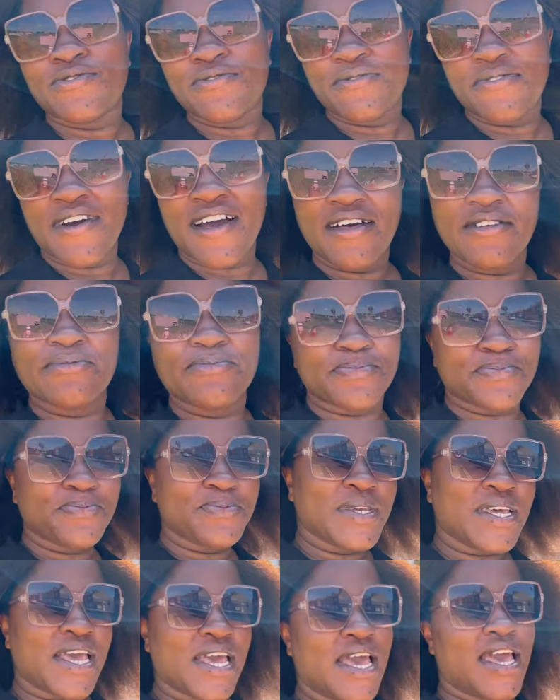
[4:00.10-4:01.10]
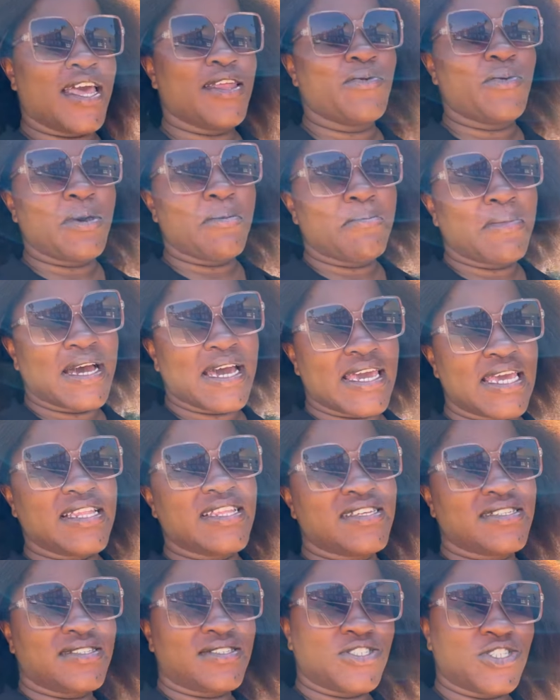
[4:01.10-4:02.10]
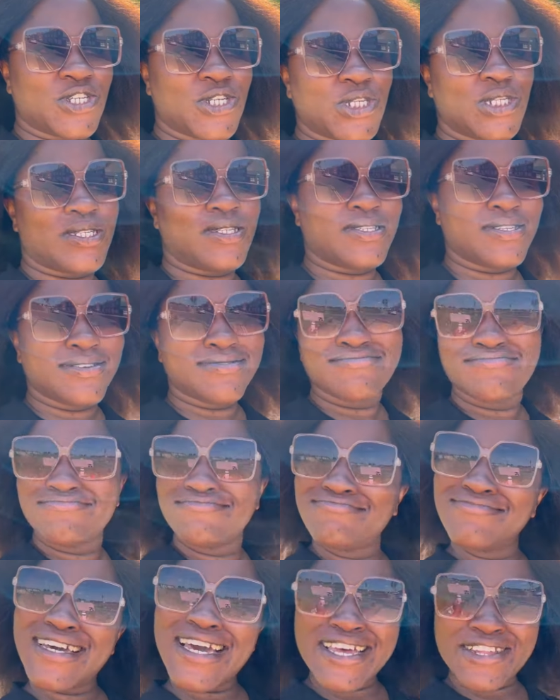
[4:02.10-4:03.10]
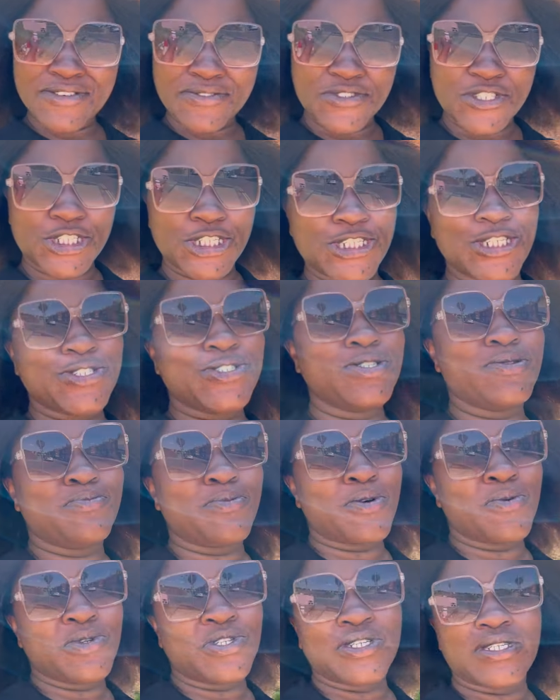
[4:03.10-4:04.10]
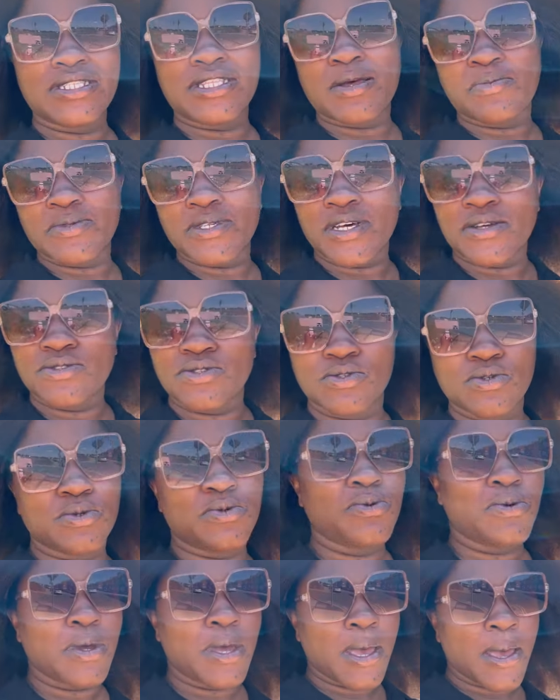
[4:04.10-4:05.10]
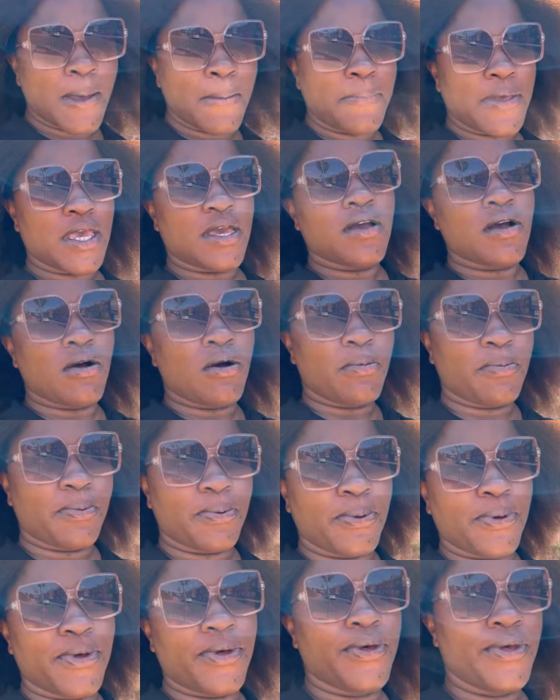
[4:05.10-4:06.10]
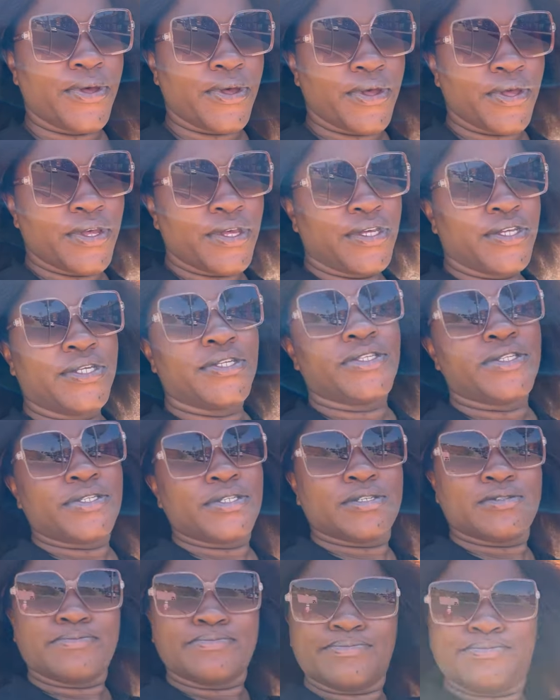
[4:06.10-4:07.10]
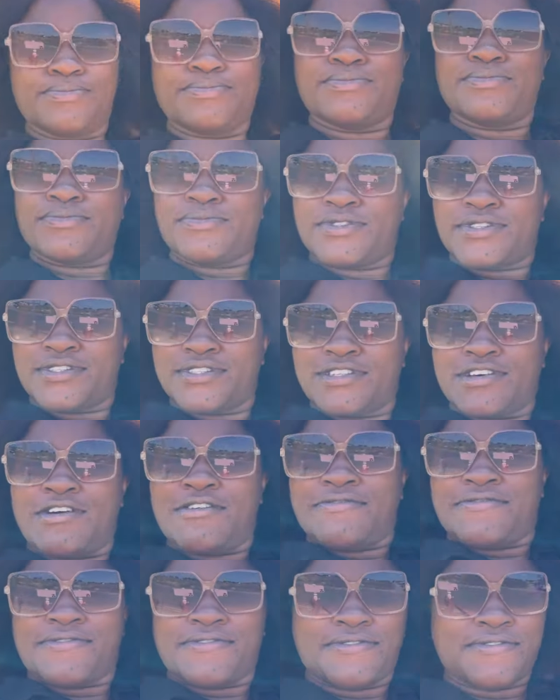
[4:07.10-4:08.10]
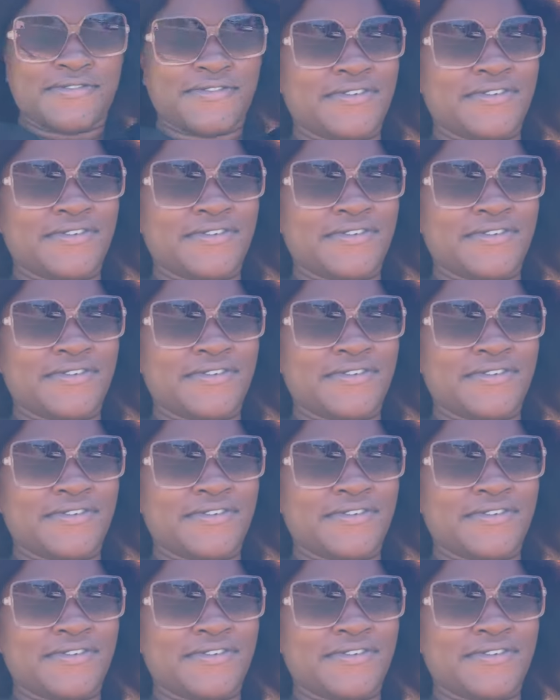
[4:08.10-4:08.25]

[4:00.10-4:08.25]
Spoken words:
far? Anyway, mine is just kind of chilled, but we just stepped out to pick up some stuff